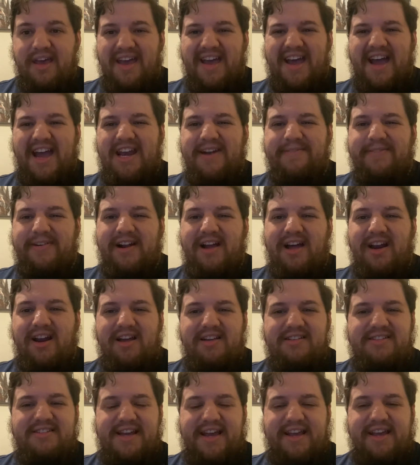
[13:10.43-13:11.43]
I never got
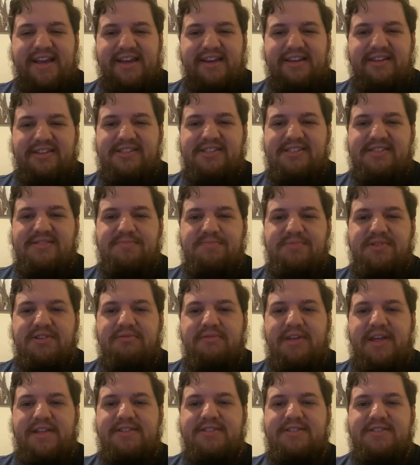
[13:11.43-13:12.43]
on Decades, but
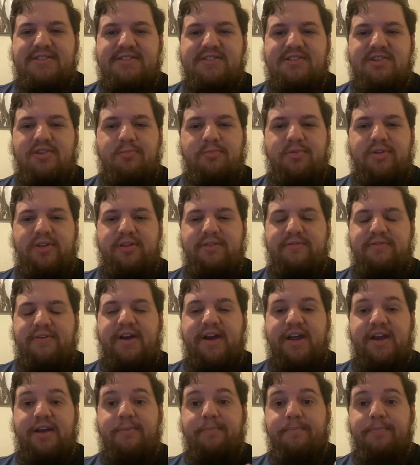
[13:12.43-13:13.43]
that's completely
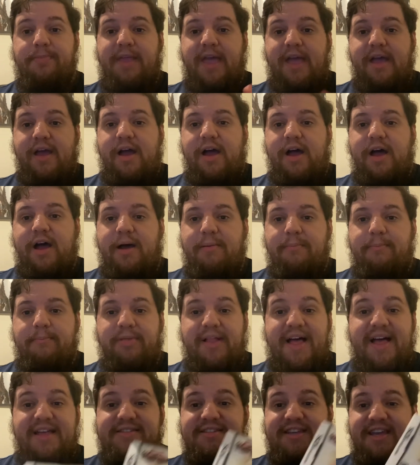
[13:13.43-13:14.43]
fine.
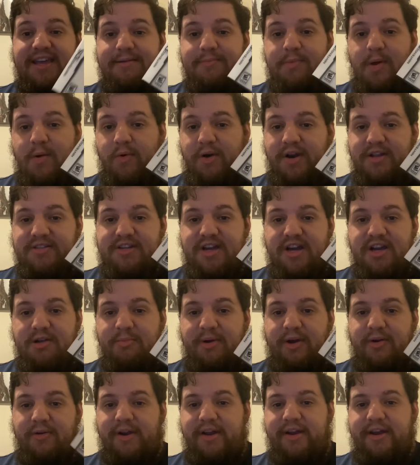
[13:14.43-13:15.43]
Last game I want to talk
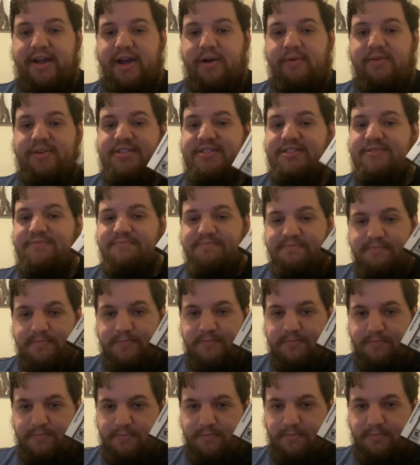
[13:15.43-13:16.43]
about right now is
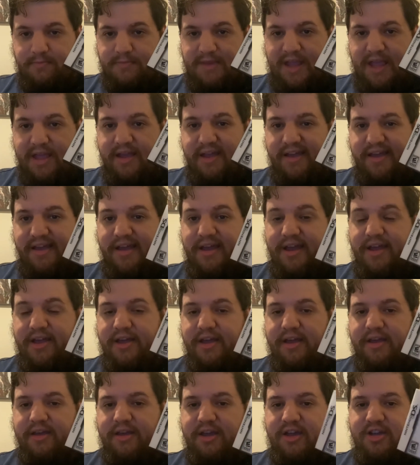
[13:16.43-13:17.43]

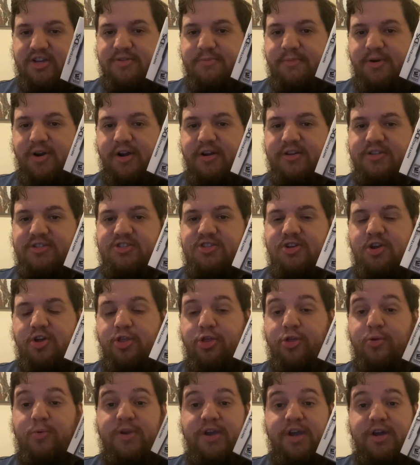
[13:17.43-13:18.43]
Kingdom Hearts
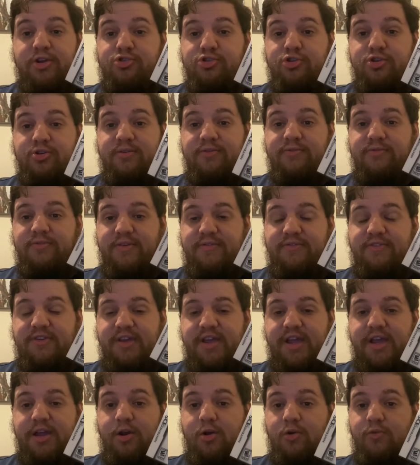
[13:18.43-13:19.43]

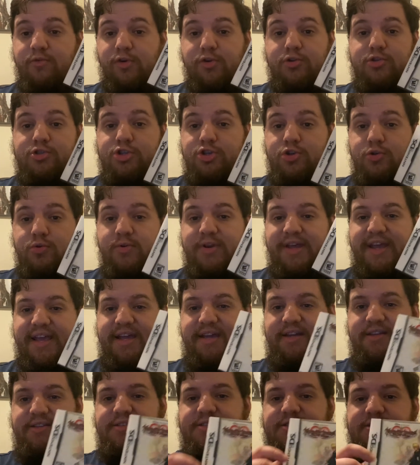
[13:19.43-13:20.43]
358 over 2
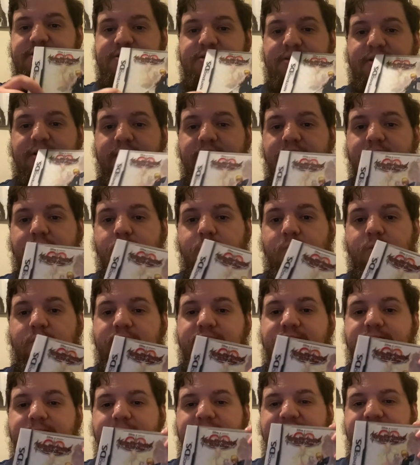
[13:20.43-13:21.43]
days. One
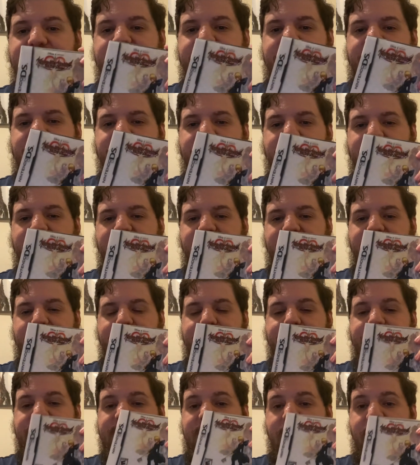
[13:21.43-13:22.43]
of my favorite
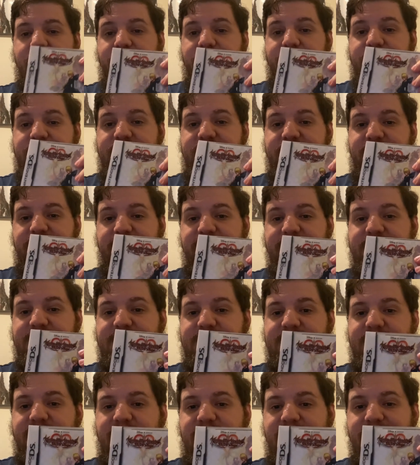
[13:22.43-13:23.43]
games on the
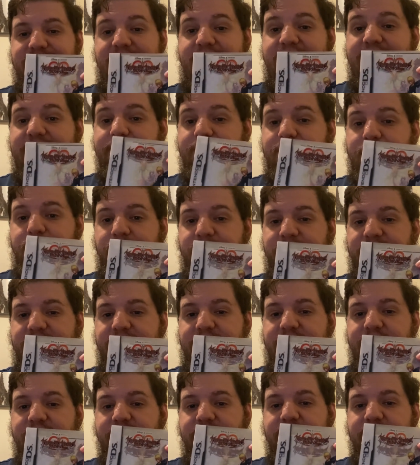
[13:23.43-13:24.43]
DS that I've ever
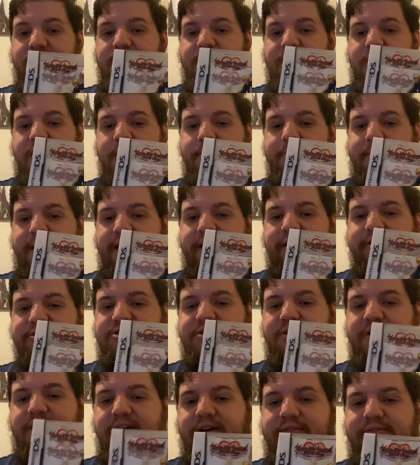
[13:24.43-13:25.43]
played. I
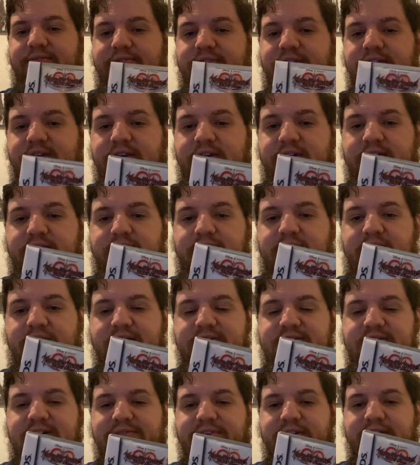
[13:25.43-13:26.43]
also have
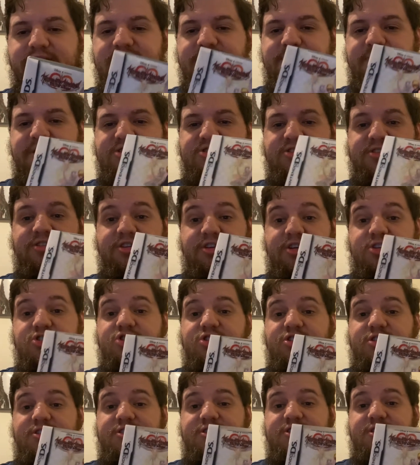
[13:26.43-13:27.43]
like a special
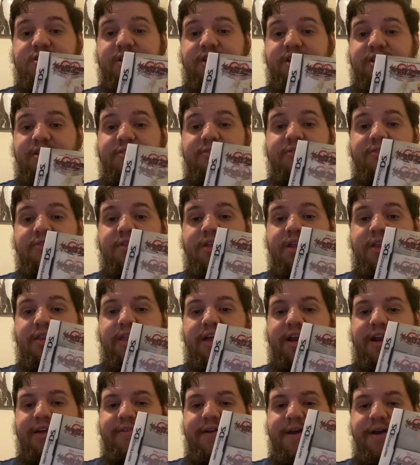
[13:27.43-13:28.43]
edition sleeve
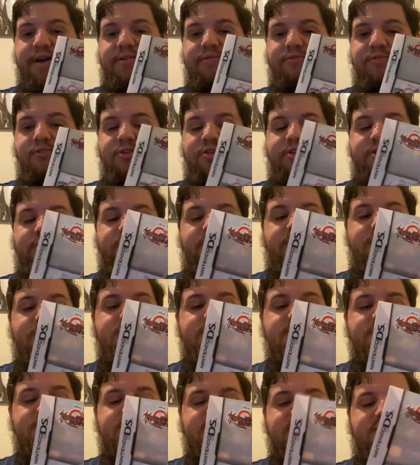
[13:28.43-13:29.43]
that I've had for
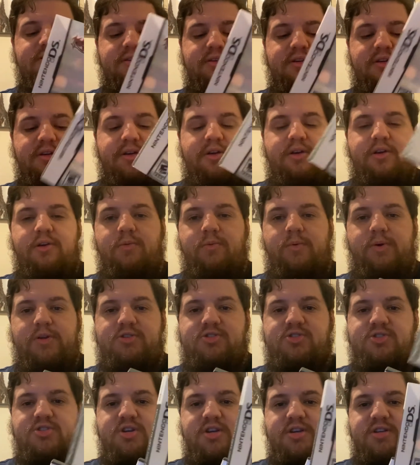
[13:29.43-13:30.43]
years,
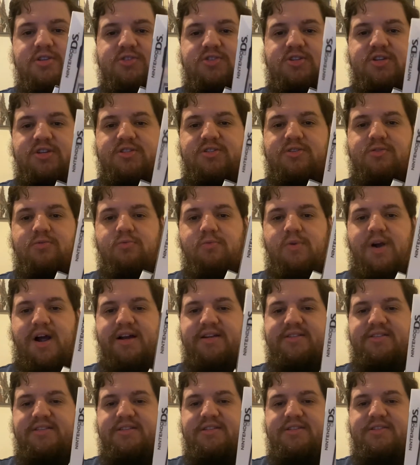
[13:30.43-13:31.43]
which is just
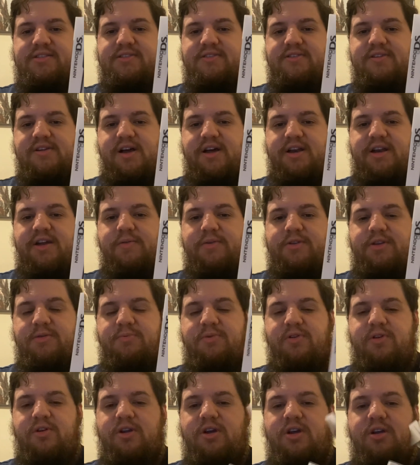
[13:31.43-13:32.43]
Roxas on it when you
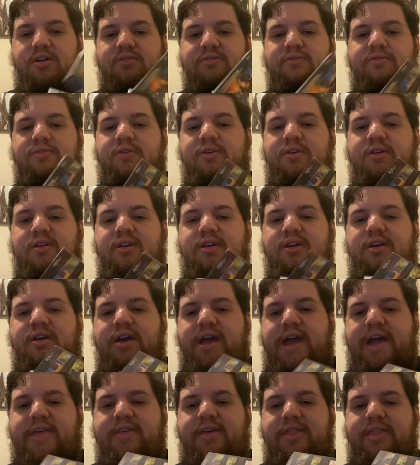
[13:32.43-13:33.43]
pull it off,
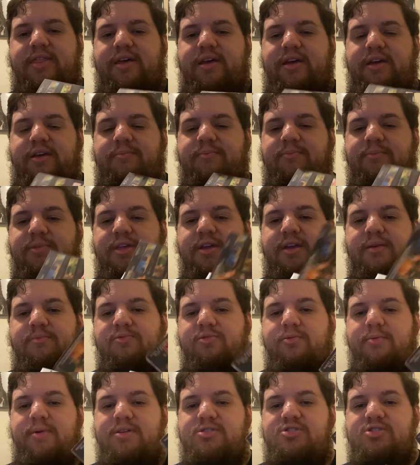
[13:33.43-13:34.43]
and then the
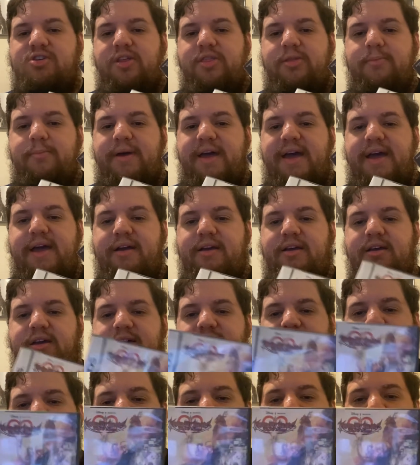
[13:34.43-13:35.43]
information on the back.
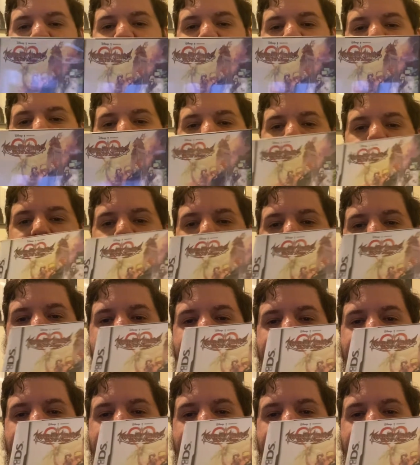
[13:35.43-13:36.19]
And then if you like look at